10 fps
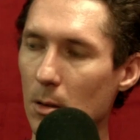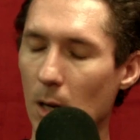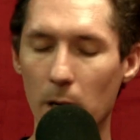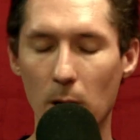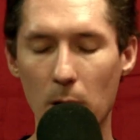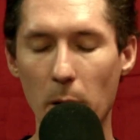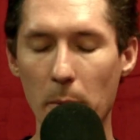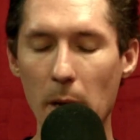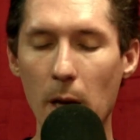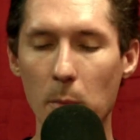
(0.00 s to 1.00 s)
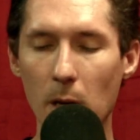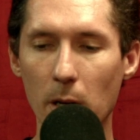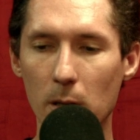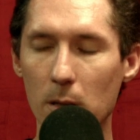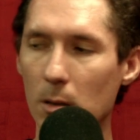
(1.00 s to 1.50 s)
I, although I am
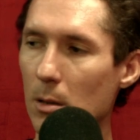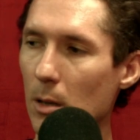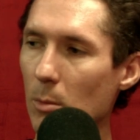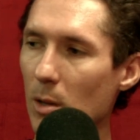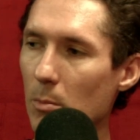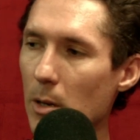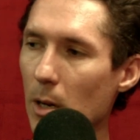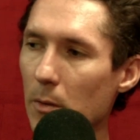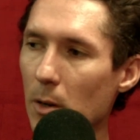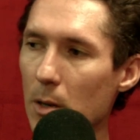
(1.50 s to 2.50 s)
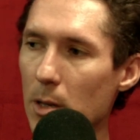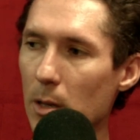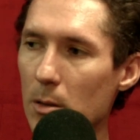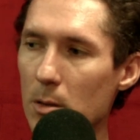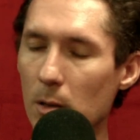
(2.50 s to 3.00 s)
getting into cooking with my dank fiance
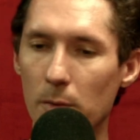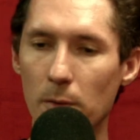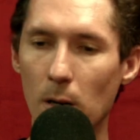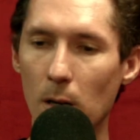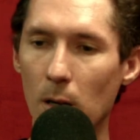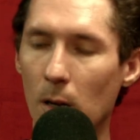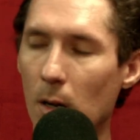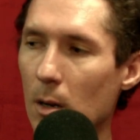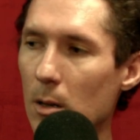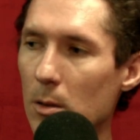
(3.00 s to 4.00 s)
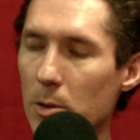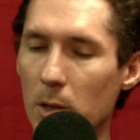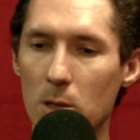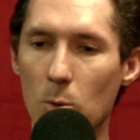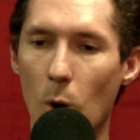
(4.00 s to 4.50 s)
using fall,
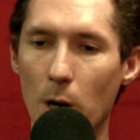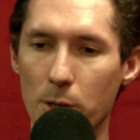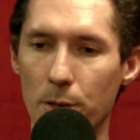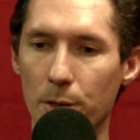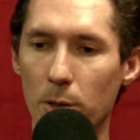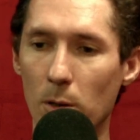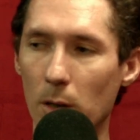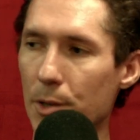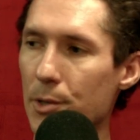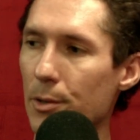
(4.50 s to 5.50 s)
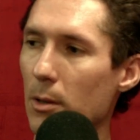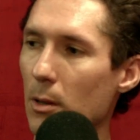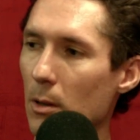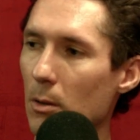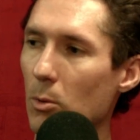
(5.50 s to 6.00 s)
using squashes and gourds
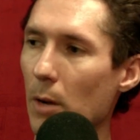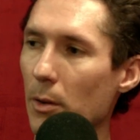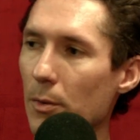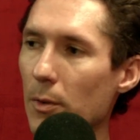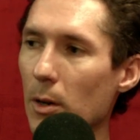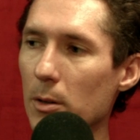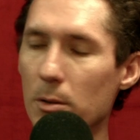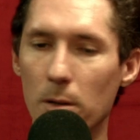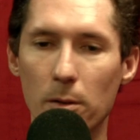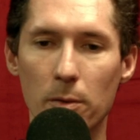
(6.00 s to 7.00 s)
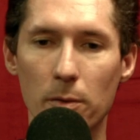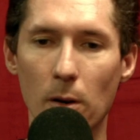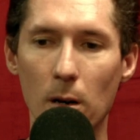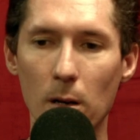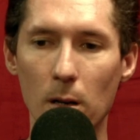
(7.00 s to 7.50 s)
we're having fun using
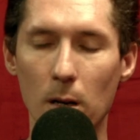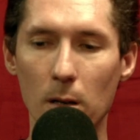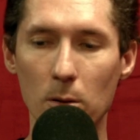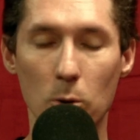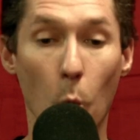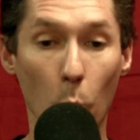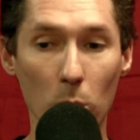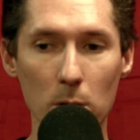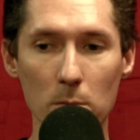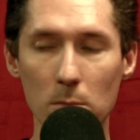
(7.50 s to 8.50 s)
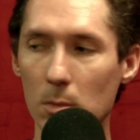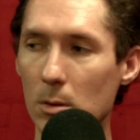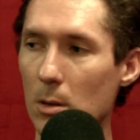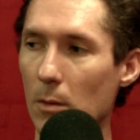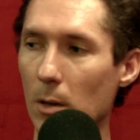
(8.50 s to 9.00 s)
fall, uh, you know, corn,
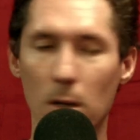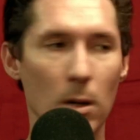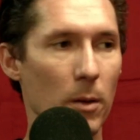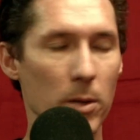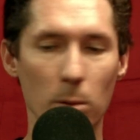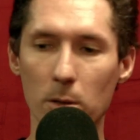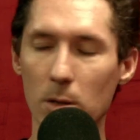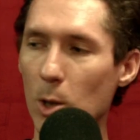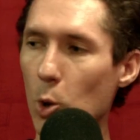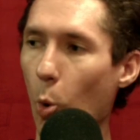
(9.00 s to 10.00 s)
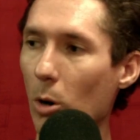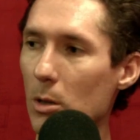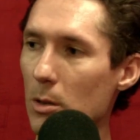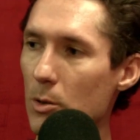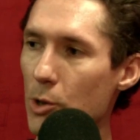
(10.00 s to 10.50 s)
gourds. Like, yeah, we're using
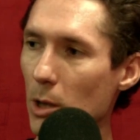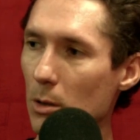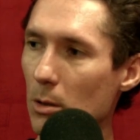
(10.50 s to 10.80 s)
gourds and shit.